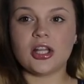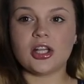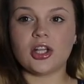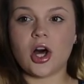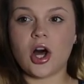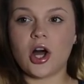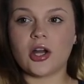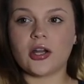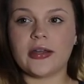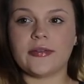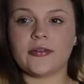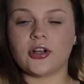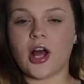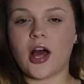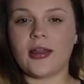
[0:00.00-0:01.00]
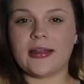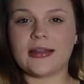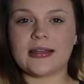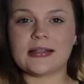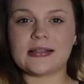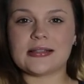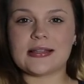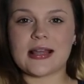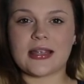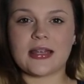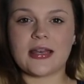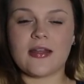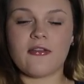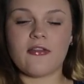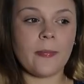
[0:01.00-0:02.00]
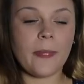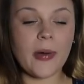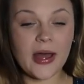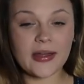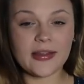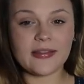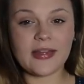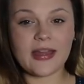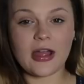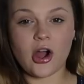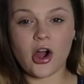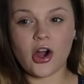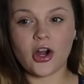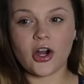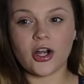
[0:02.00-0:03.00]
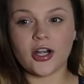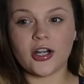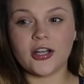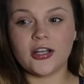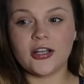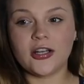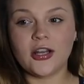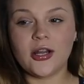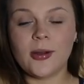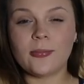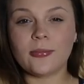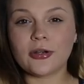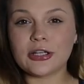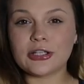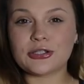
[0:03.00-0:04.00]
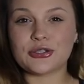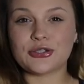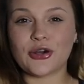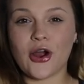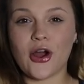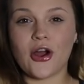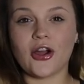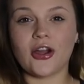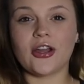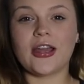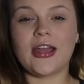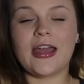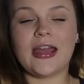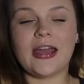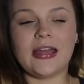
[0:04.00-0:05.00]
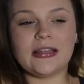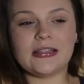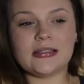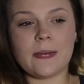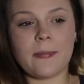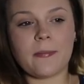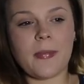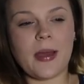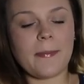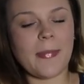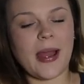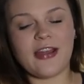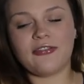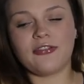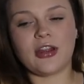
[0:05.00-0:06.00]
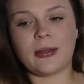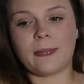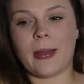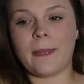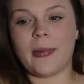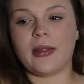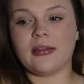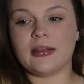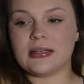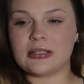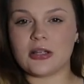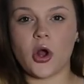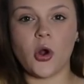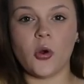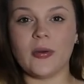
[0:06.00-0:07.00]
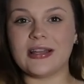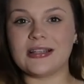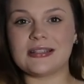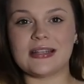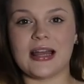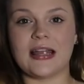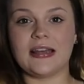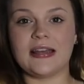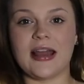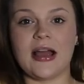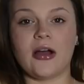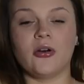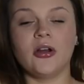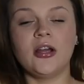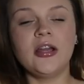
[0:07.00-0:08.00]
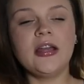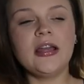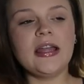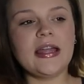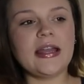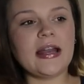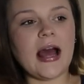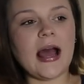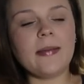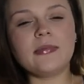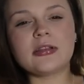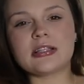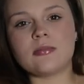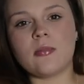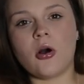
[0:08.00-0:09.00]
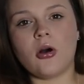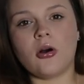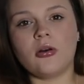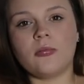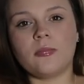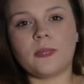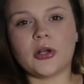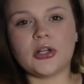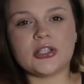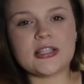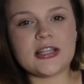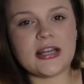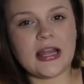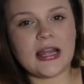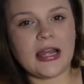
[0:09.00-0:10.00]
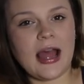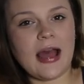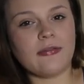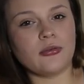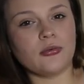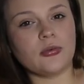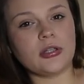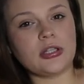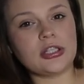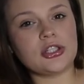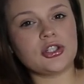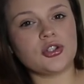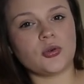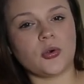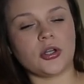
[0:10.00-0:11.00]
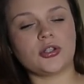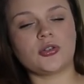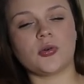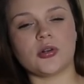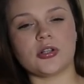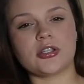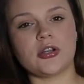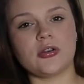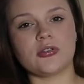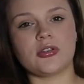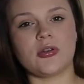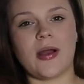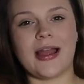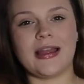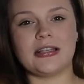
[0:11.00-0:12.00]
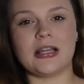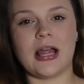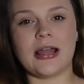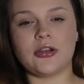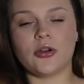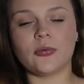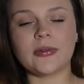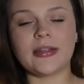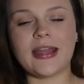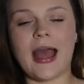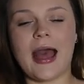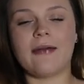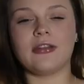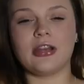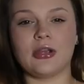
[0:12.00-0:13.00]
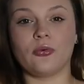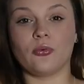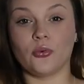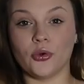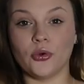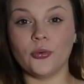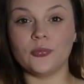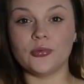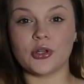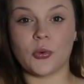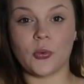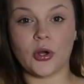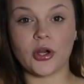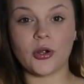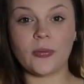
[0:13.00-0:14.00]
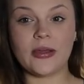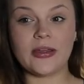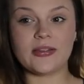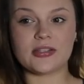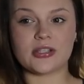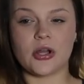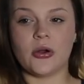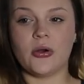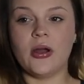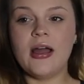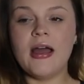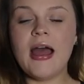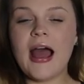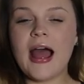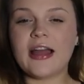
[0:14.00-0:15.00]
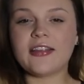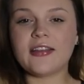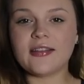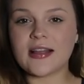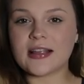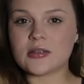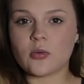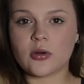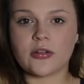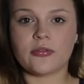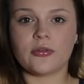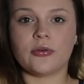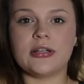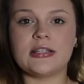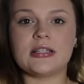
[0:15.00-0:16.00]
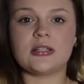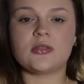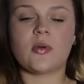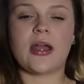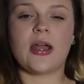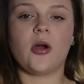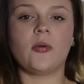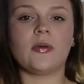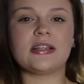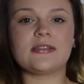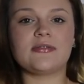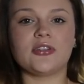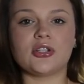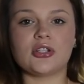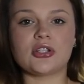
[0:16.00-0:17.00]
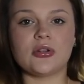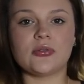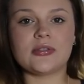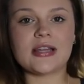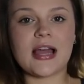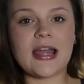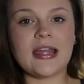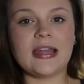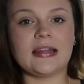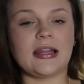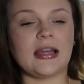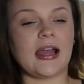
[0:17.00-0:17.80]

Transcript: long and they're not like consecutive, but they are pretty strong and my, I feel like my belly is always tight now. And I'm a small person, I have a really short torso, so I, I don't really have any room to work with. So I think that's one of the reasons why I always feel so tight and